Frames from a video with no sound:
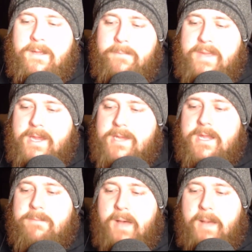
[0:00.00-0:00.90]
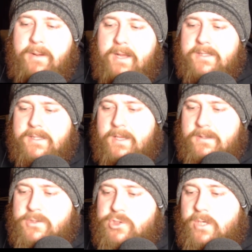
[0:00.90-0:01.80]
PD butt plug
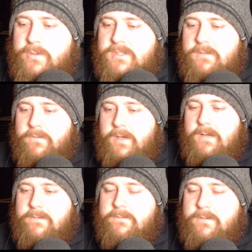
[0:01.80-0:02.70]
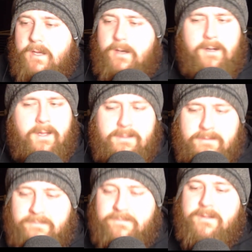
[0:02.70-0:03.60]
again, Jones in 5. All right,
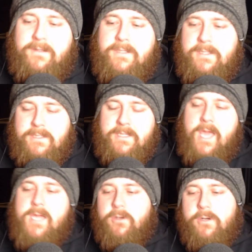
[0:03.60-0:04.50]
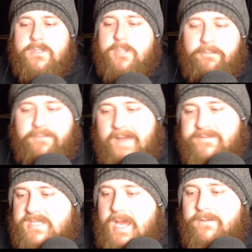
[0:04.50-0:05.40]
the fuck? Hey, Guru, top
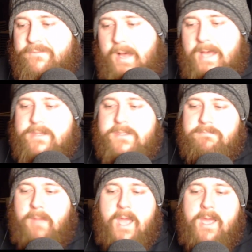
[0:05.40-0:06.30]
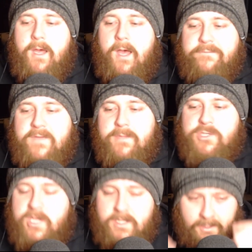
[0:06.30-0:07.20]
5 Zen fighters, Maya, Huffy,
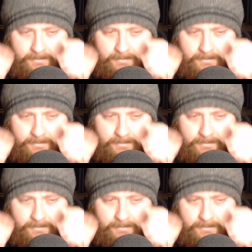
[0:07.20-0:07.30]
Machida.